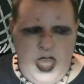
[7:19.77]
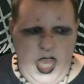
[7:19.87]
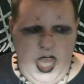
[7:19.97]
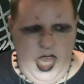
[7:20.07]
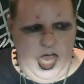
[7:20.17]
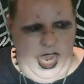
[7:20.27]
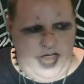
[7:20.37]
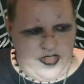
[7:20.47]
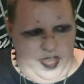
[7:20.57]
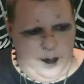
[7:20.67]
I am going
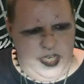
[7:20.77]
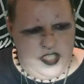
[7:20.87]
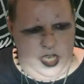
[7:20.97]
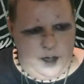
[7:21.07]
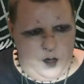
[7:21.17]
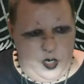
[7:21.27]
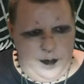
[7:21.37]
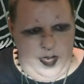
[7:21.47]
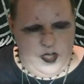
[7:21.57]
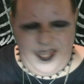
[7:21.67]
to talk more about like
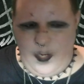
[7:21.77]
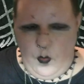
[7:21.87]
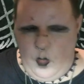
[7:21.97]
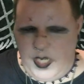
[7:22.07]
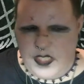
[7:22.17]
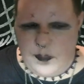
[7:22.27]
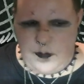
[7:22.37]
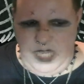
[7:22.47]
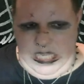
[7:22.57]
what it's been,